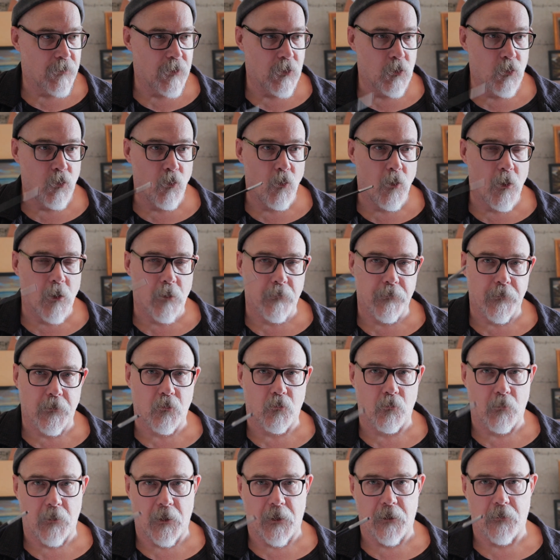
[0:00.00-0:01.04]
You are the
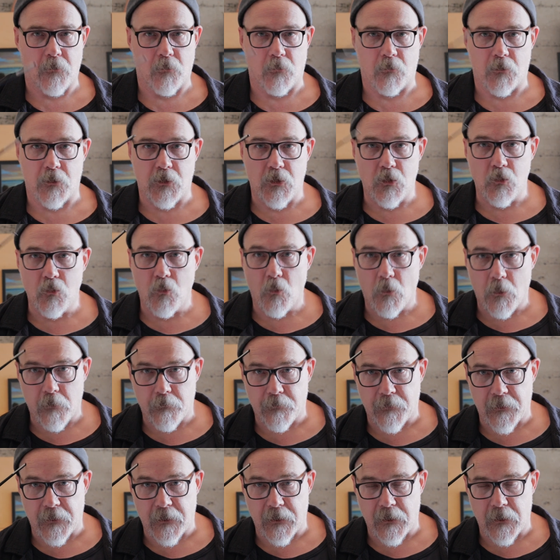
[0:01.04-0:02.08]
creator. You are
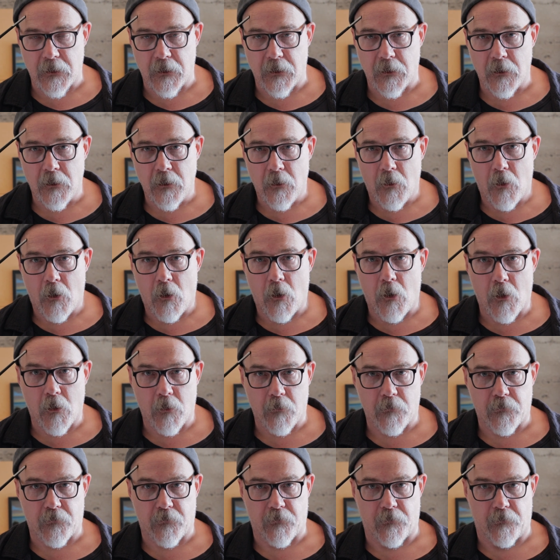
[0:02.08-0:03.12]
the
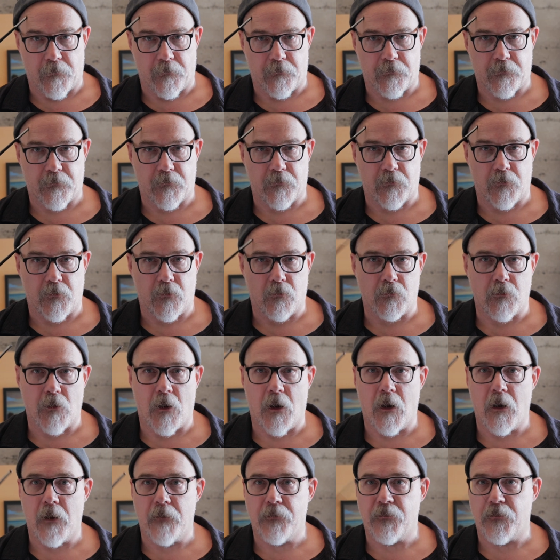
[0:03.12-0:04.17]
artist. You're
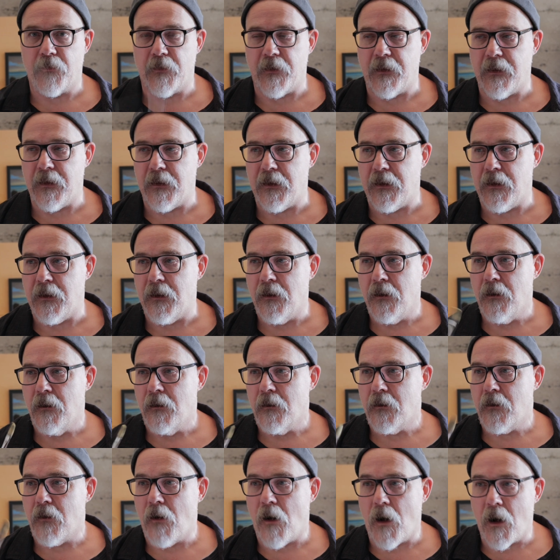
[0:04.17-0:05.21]
not the
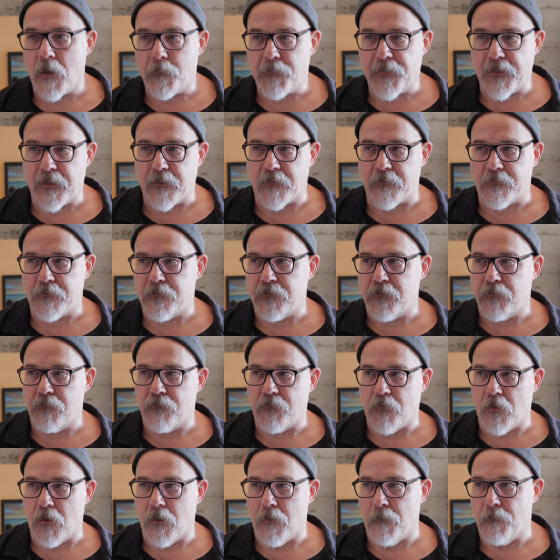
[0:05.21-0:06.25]
copyist
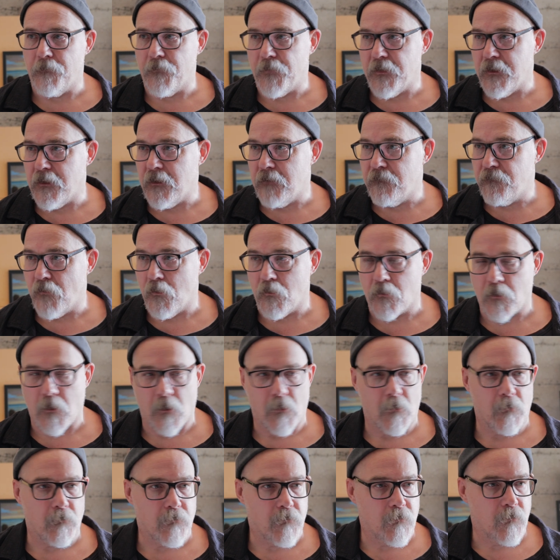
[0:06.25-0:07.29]
from the
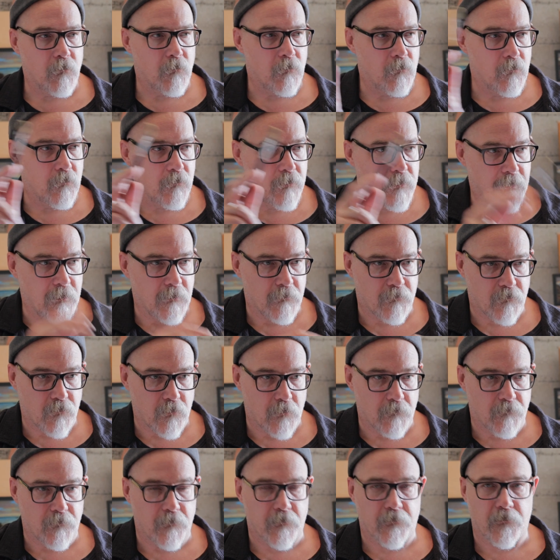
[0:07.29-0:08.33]
photo to the
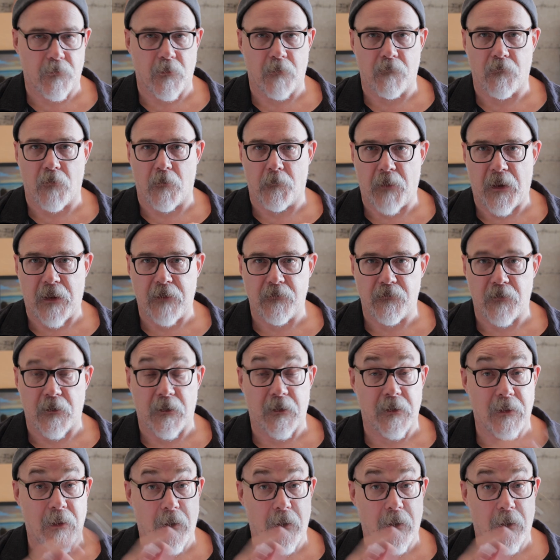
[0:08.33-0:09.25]
surface of a painting.